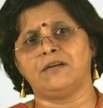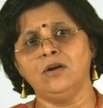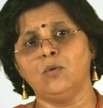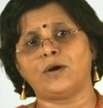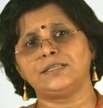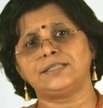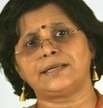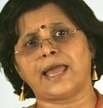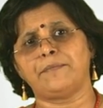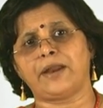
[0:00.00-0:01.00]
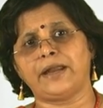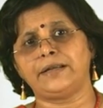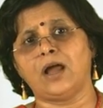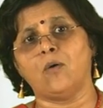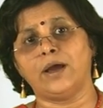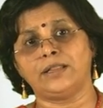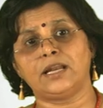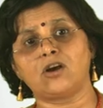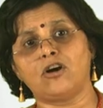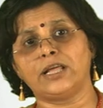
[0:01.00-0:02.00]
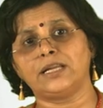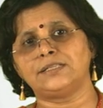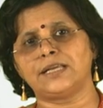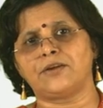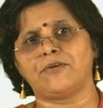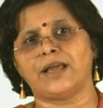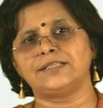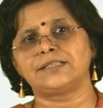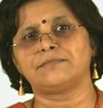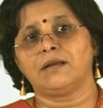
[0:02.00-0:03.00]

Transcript: what is the time right now, and then accordingly synchronize.